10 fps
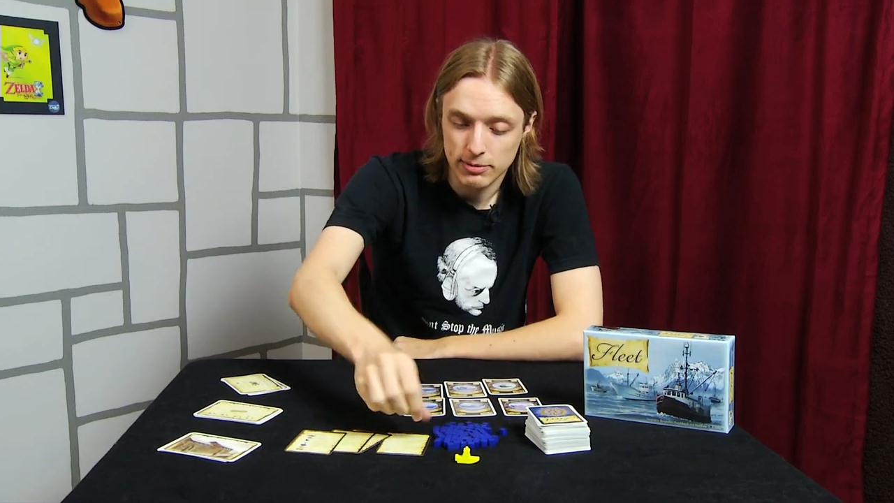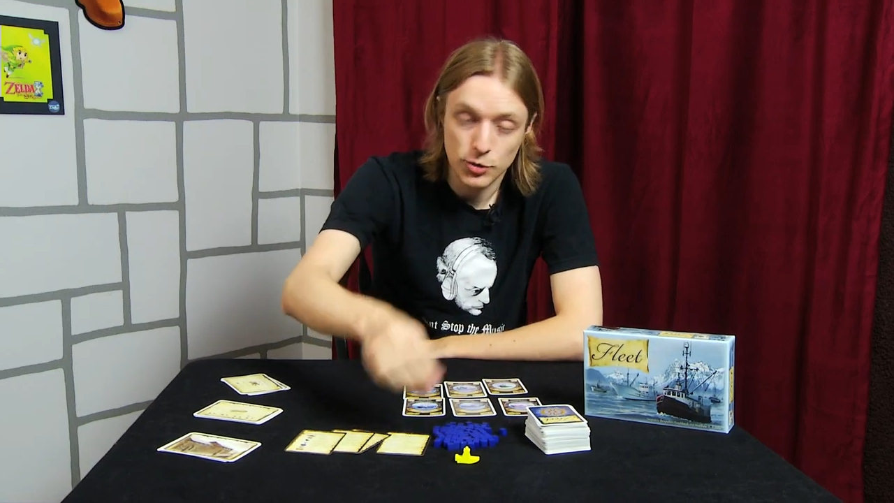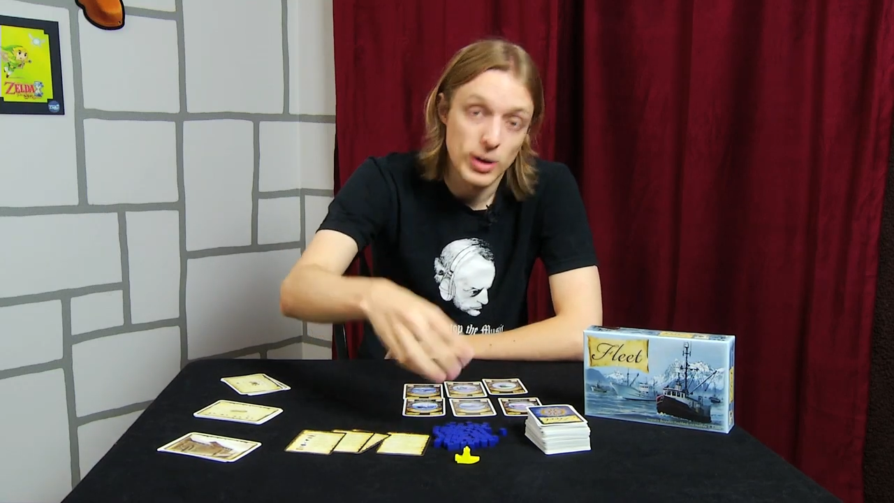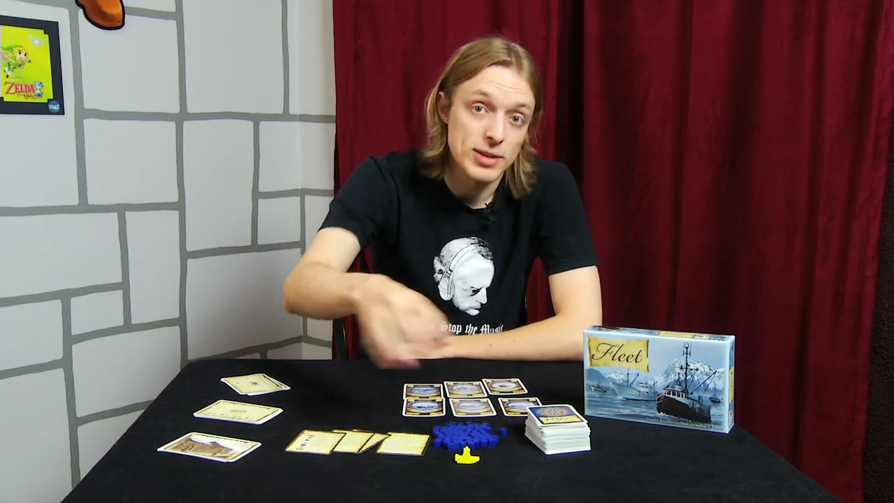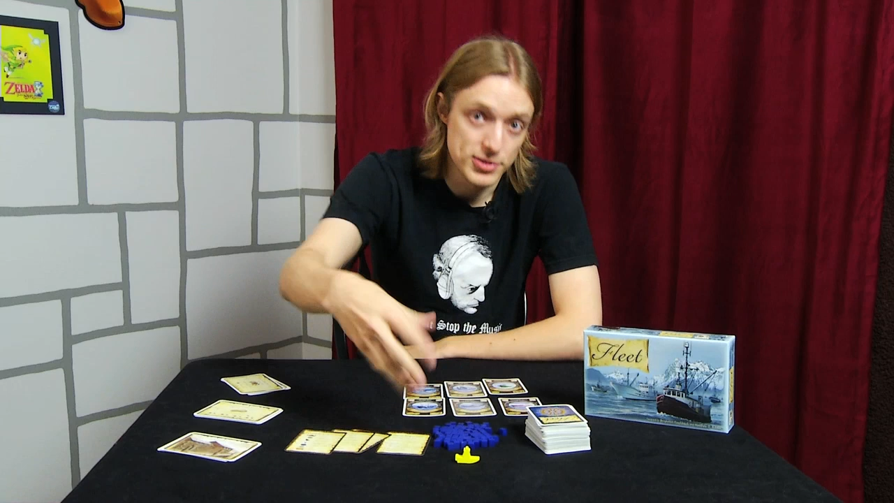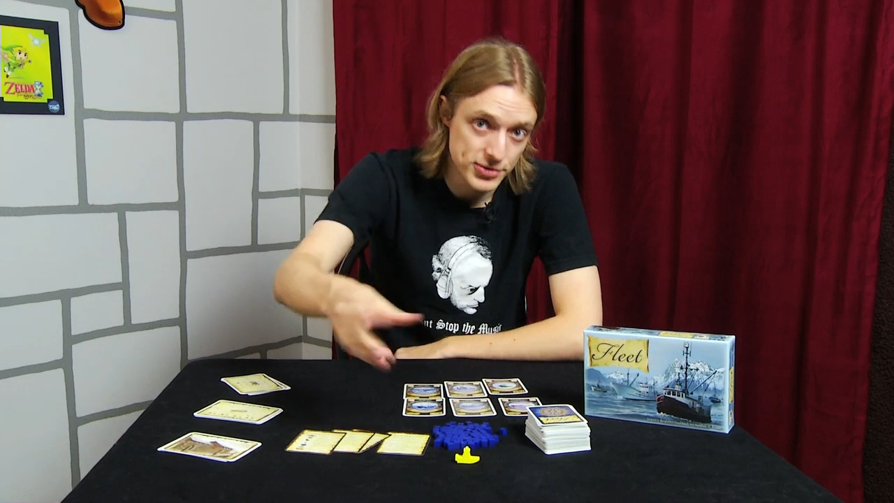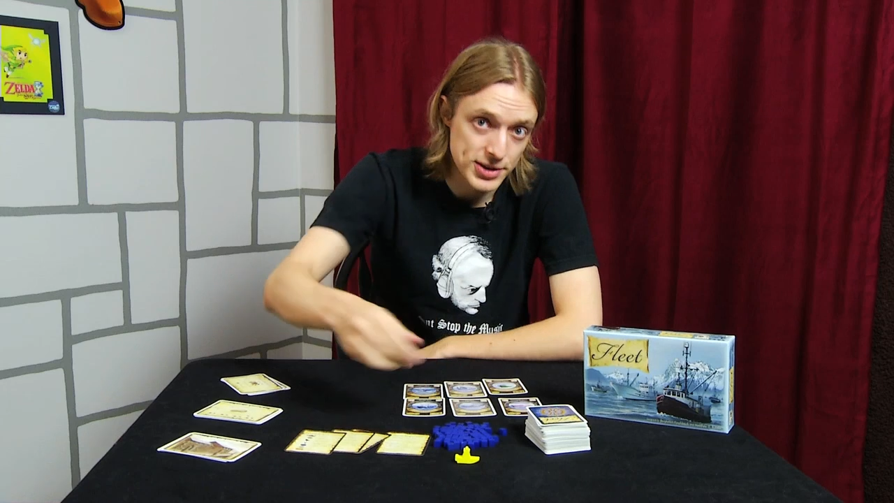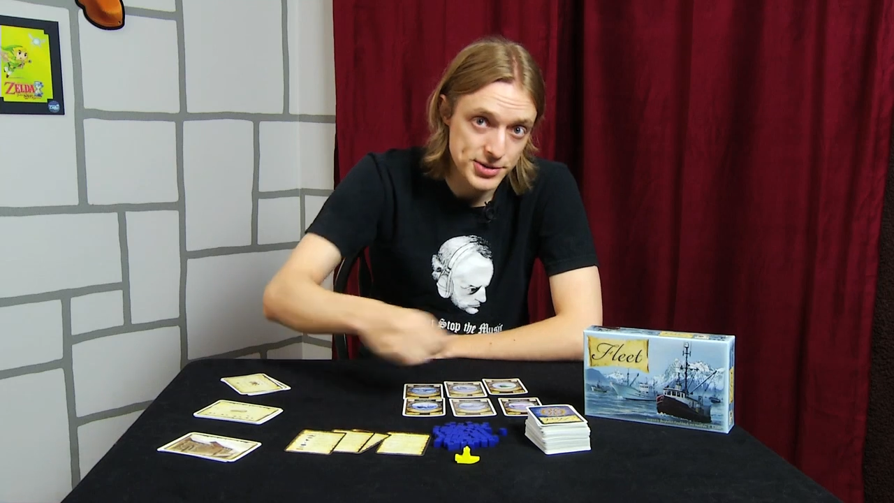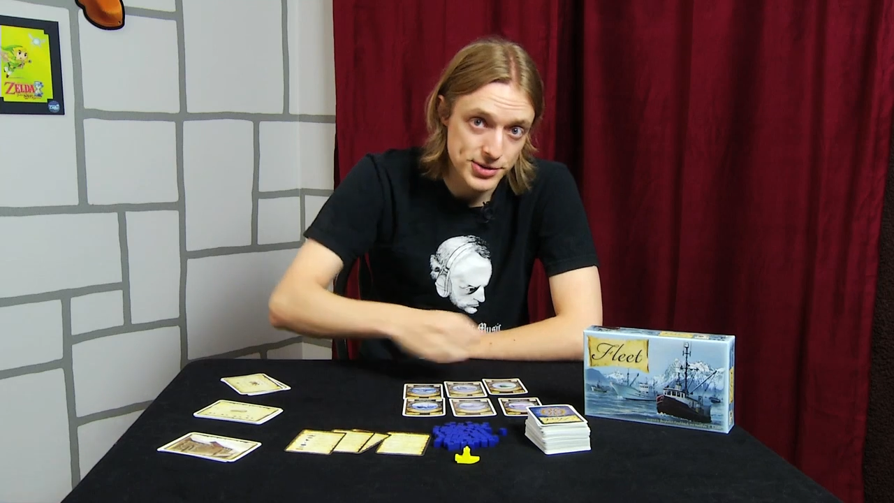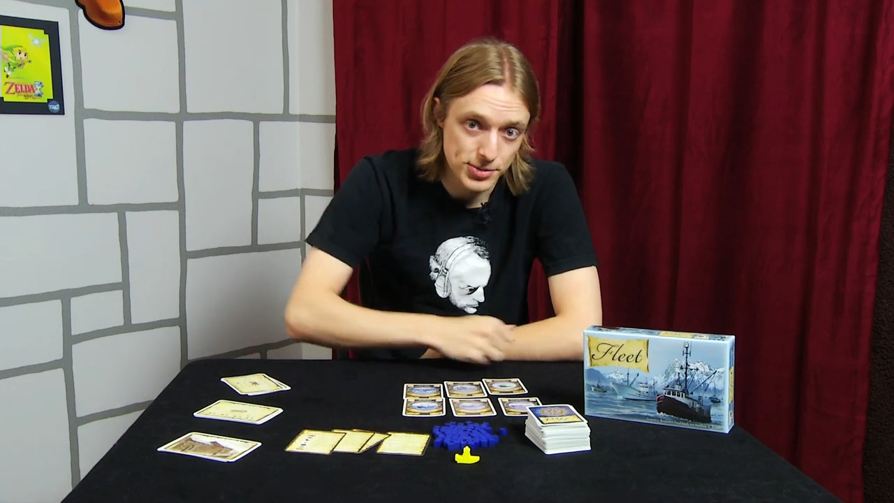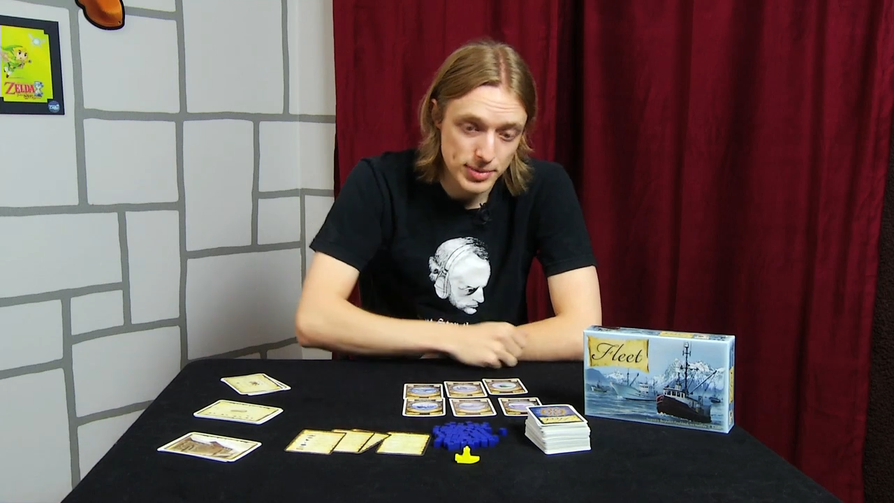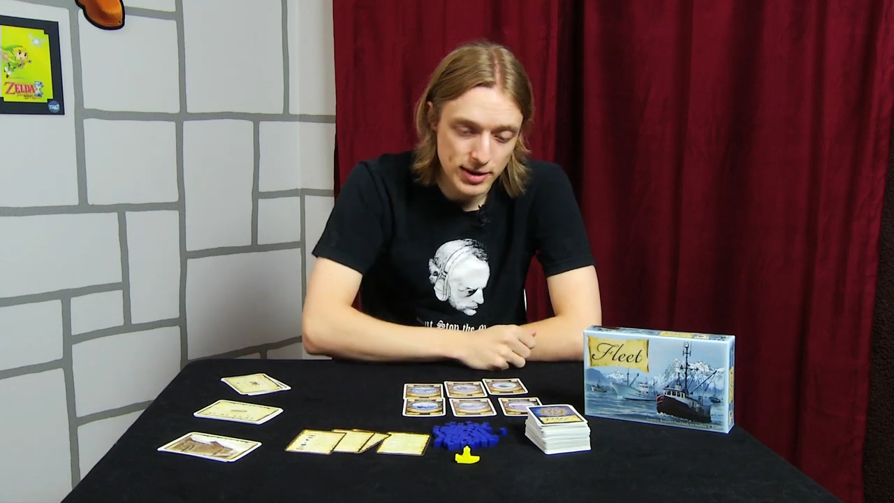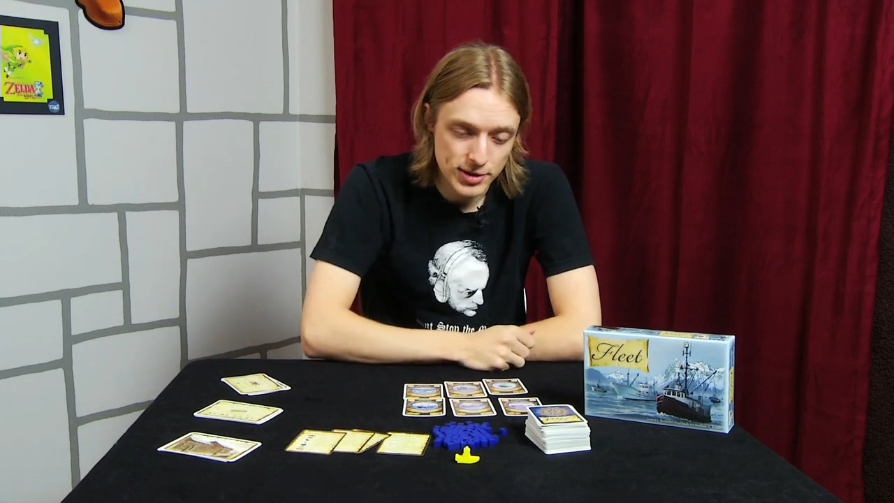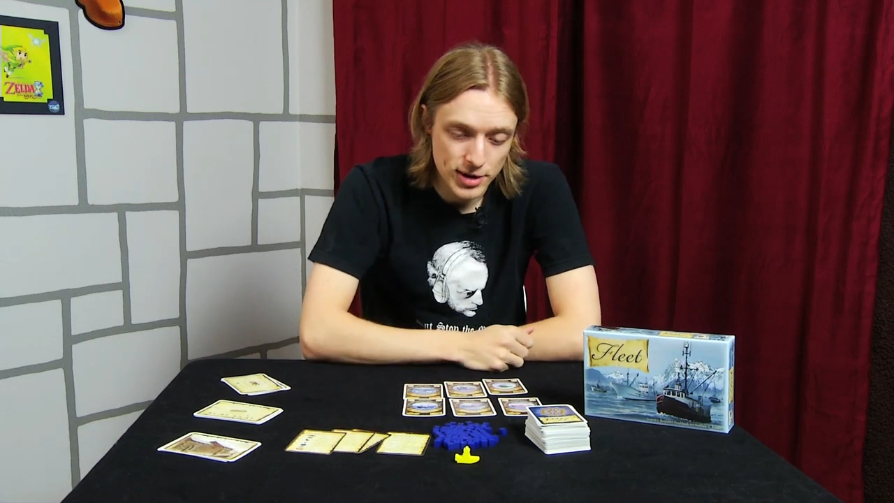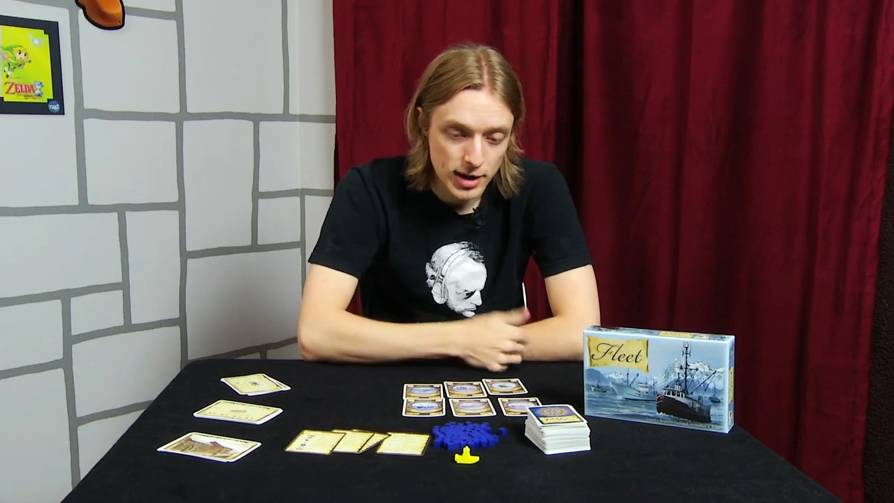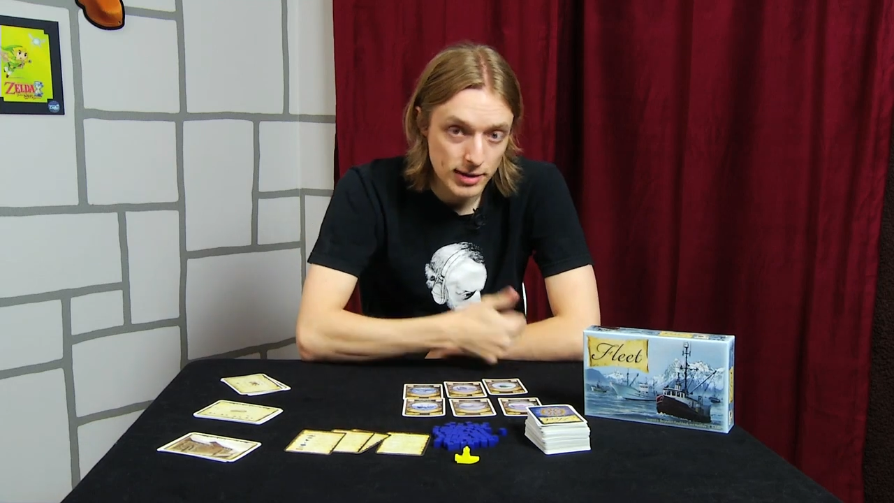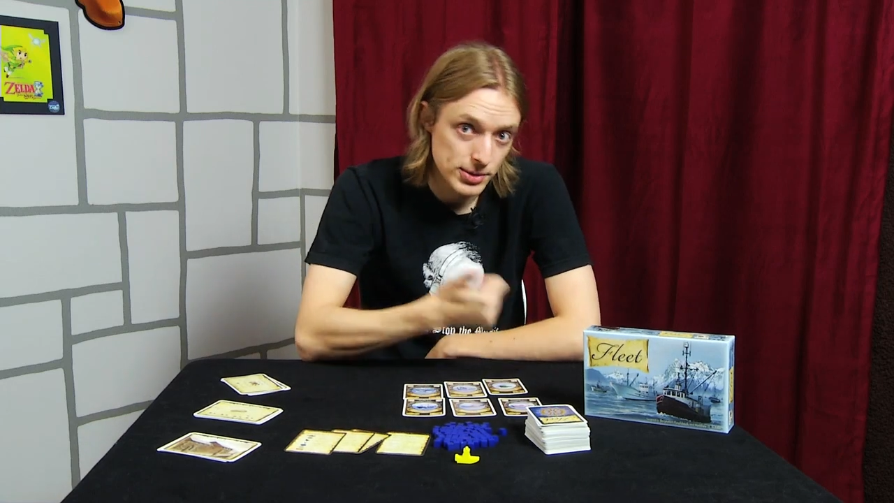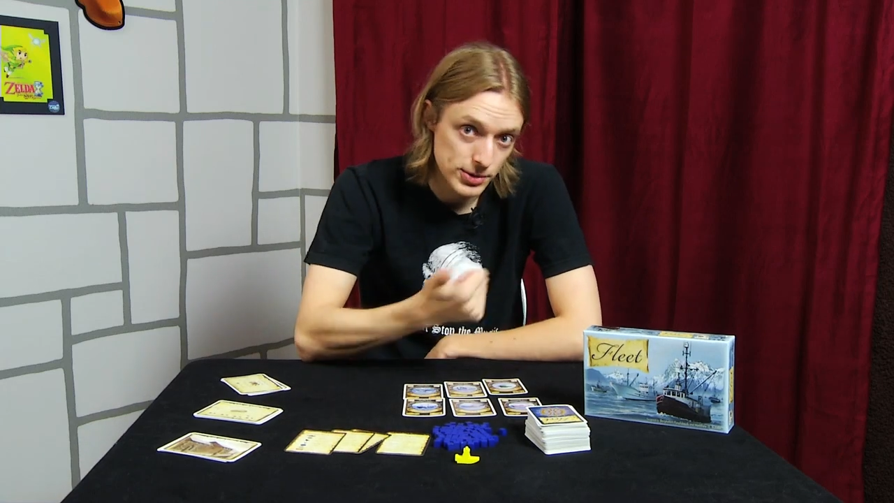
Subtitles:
crates of fish that are being caught.